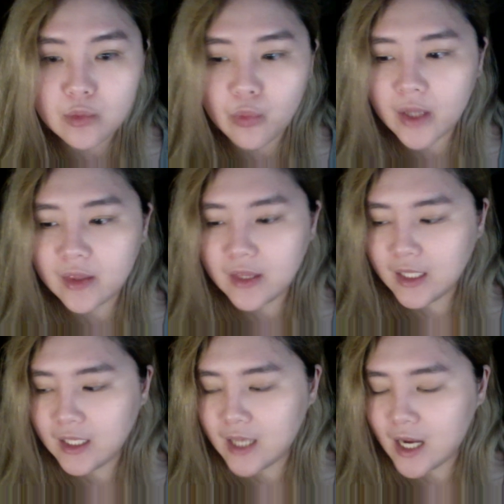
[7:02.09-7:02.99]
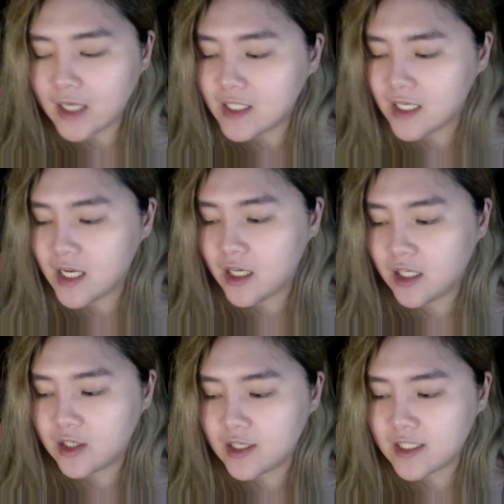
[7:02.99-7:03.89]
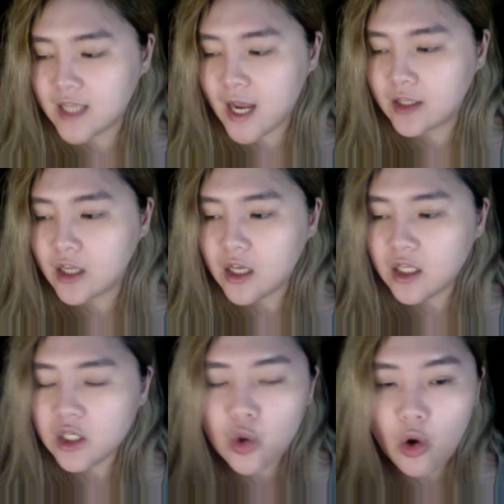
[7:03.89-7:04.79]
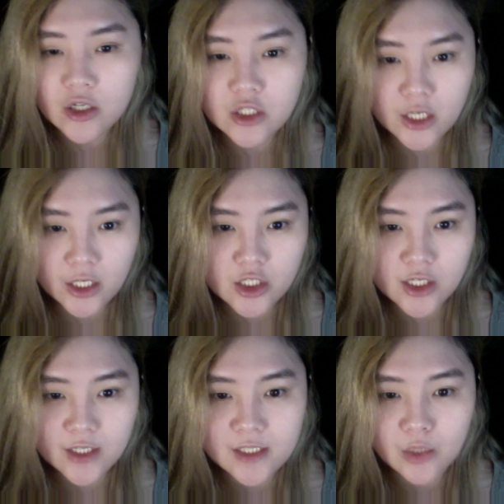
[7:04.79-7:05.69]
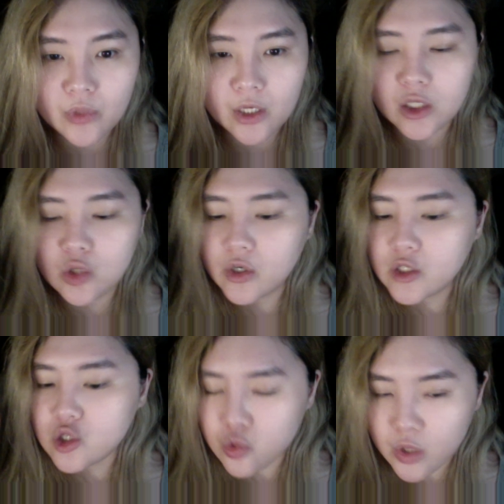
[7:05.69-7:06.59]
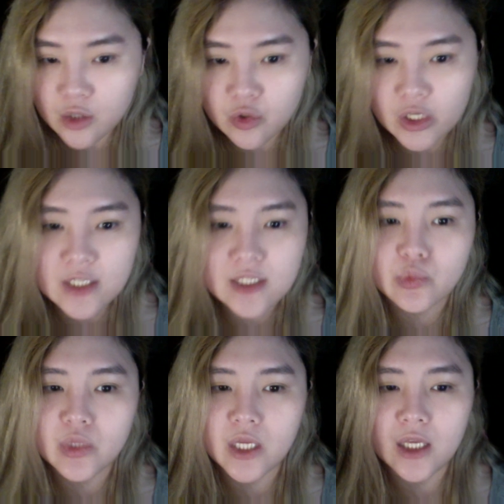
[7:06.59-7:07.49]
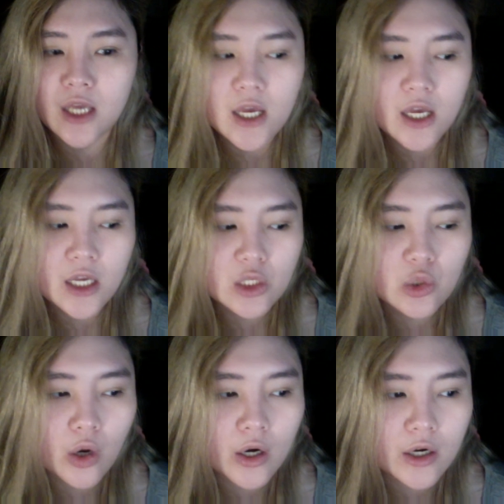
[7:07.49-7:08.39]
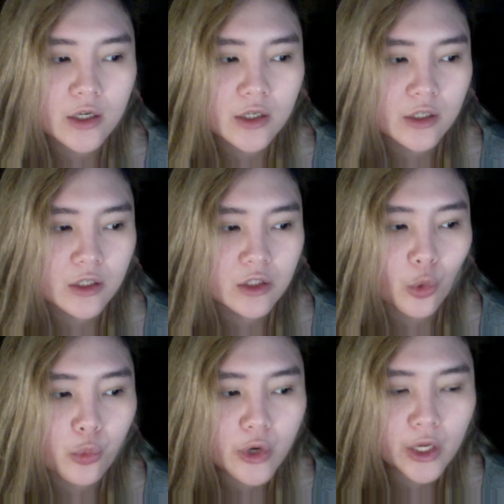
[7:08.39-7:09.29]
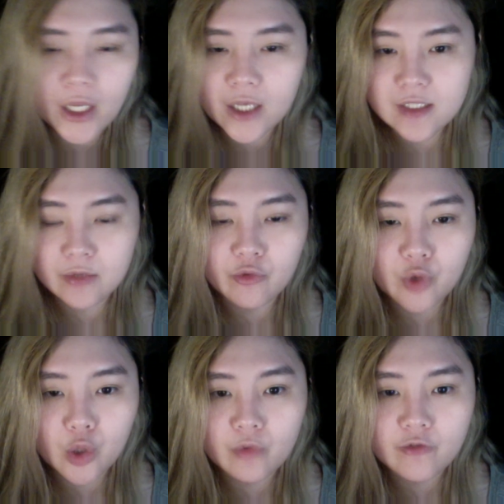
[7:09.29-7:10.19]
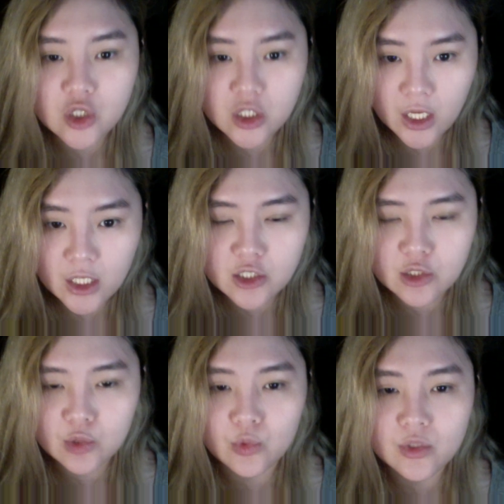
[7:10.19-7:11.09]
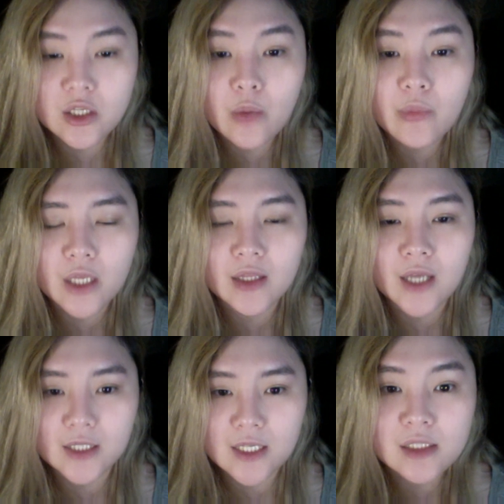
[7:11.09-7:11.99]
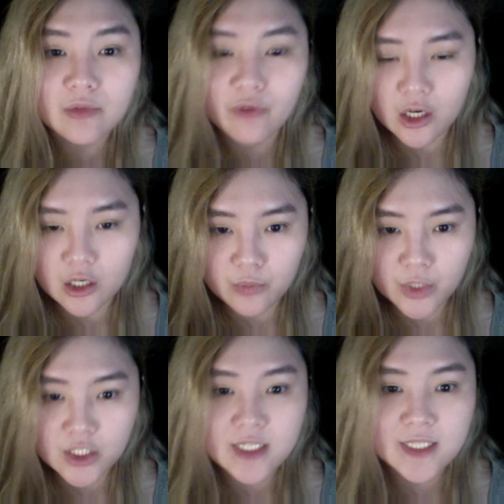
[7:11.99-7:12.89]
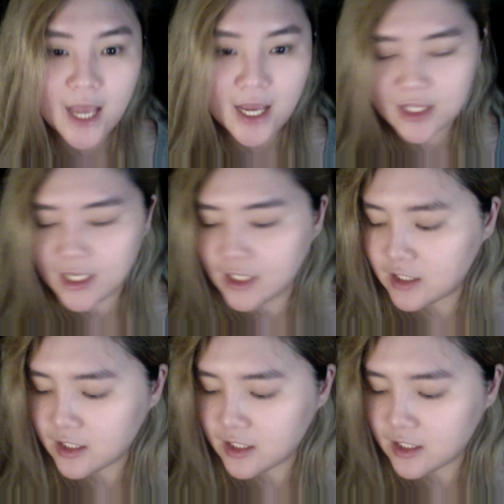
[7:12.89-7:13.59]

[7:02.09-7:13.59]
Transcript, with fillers: but the idea here is that you are changing something, you are triggering something, you are, you know, bringing some form of change to something that is very much stagnant